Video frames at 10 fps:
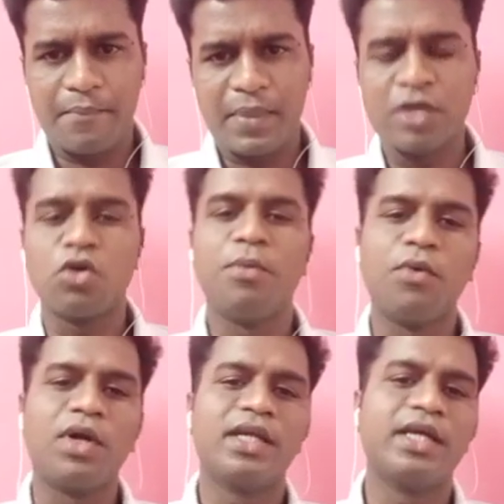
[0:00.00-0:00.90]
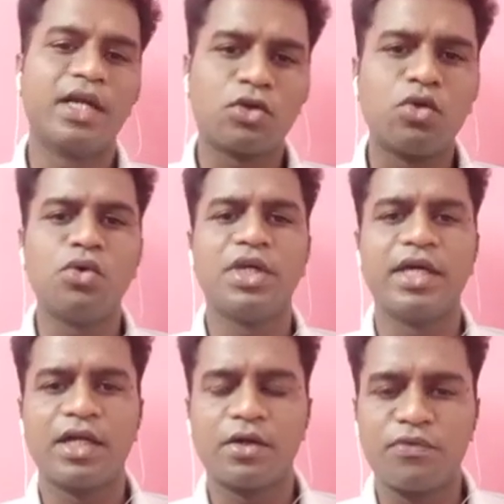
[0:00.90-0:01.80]
It could be 1 year, 2
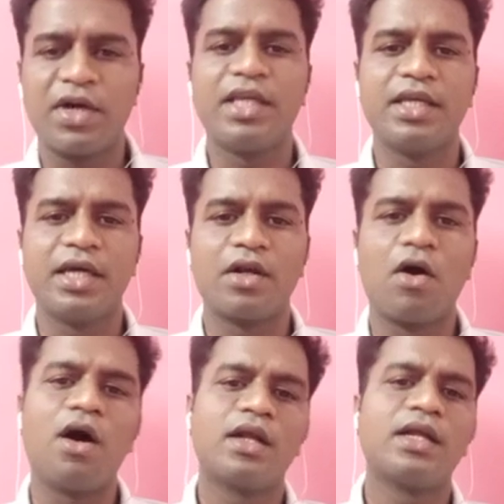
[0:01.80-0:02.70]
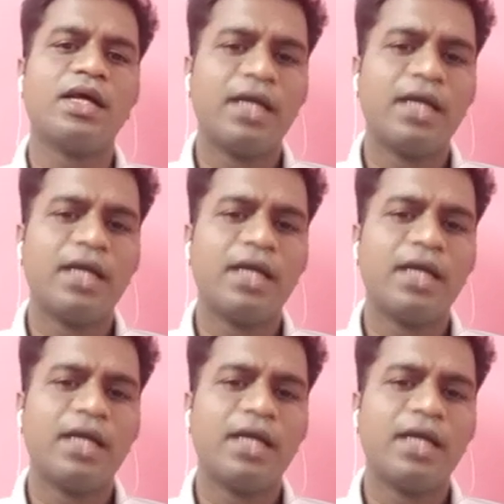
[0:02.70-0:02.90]
year, 5 year or